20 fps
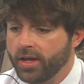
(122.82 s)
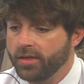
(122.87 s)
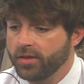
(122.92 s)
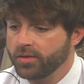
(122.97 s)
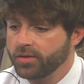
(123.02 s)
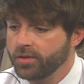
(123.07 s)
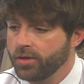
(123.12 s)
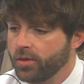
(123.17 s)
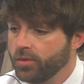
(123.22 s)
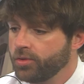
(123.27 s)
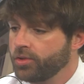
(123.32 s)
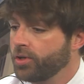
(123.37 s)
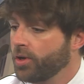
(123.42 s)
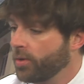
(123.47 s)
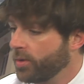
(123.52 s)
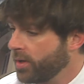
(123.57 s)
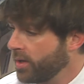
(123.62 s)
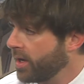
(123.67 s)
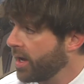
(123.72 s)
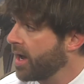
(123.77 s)
there's no
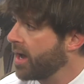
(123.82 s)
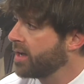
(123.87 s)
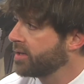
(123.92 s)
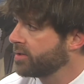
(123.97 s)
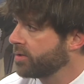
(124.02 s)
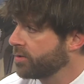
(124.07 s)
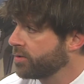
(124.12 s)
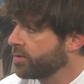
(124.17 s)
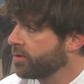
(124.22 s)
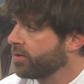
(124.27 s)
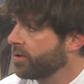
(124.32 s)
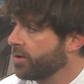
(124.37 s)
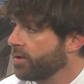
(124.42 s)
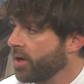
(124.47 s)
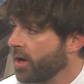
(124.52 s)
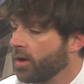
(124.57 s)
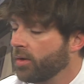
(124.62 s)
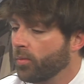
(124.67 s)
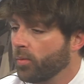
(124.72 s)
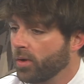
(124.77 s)
choking hazards or they're
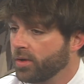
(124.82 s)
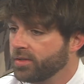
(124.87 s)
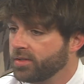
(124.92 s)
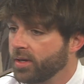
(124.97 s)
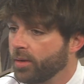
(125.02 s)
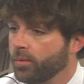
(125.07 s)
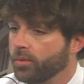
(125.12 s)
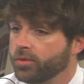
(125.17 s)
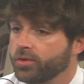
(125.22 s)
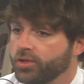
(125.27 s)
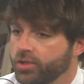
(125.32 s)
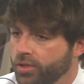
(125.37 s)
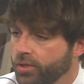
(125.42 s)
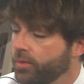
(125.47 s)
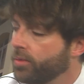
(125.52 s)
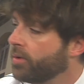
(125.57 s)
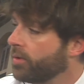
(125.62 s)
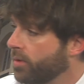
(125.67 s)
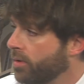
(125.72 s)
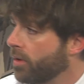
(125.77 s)
not ones that will
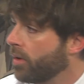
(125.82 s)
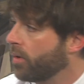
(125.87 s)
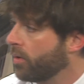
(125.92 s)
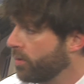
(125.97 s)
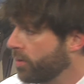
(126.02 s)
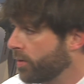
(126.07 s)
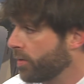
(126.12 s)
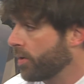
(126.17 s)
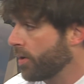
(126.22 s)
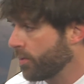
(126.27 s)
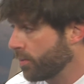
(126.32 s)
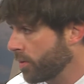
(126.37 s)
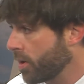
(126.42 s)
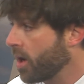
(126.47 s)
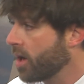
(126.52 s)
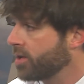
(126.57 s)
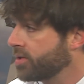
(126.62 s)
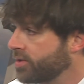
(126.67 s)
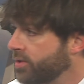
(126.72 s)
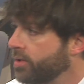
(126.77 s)
chew on their own
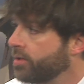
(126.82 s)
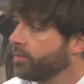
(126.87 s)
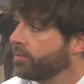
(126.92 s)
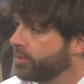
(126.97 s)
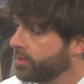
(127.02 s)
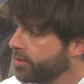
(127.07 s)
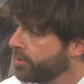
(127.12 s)
costumes.